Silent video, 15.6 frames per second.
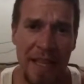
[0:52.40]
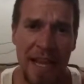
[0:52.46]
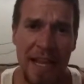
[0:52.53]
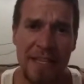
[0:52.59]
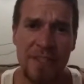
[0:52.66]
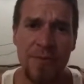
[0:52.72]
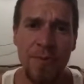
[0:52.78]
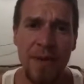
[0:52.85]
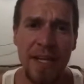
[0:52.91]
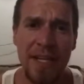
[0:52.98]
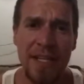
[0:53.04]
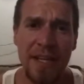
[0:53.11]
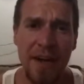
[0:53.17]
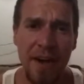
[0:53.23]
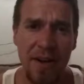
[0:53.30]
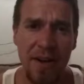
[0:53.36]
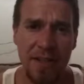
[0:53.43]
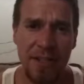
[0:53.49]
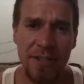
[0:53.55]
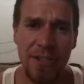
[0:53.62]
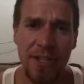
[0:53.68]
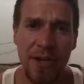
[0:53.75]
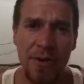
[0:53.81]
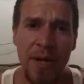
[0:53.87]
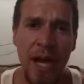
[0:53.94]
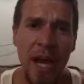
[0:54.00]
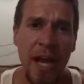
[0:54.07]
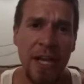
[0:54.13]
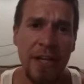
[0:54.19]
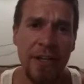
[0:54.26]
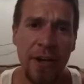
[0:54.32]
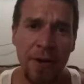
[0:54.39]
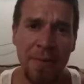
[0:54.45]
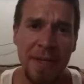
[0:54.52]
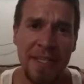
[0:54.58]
Last week on the show, you heard